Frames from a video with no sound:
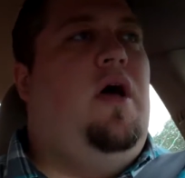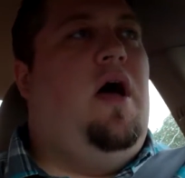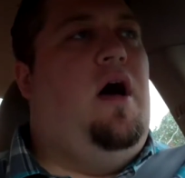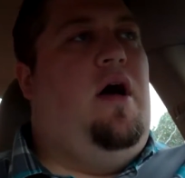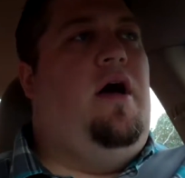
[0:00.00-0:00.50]

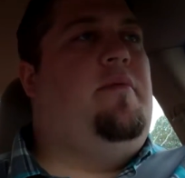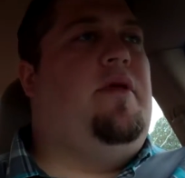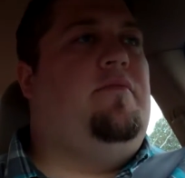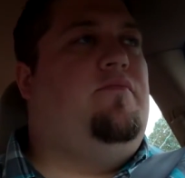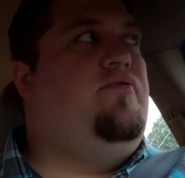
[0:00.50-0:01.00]

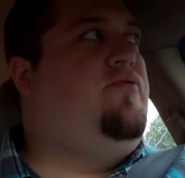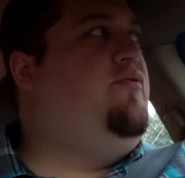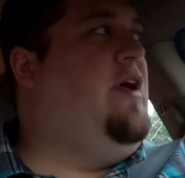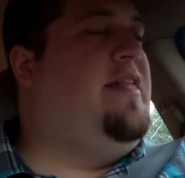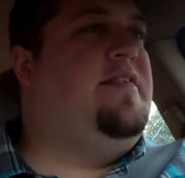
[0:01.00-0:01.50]

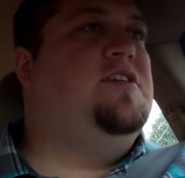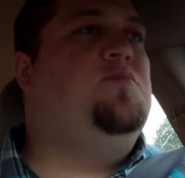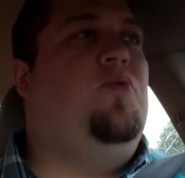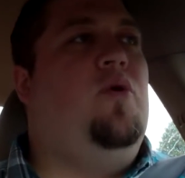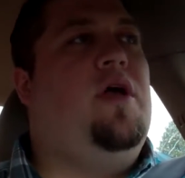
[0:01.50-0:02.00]
at this
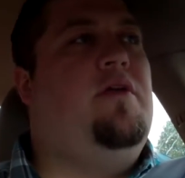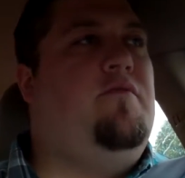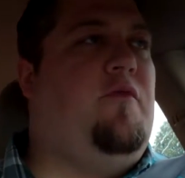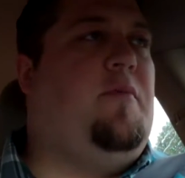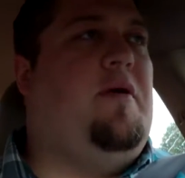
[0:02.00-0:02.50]

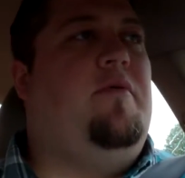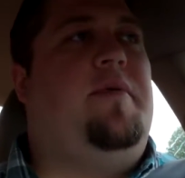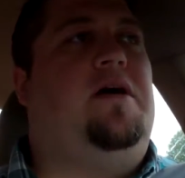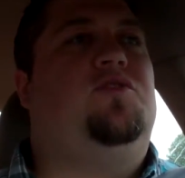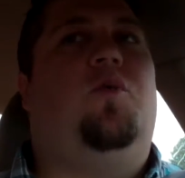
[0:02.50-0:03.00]
point for probably
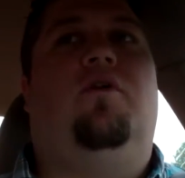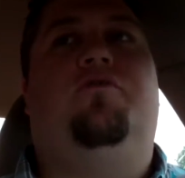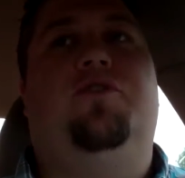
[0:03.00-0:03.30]
about 12,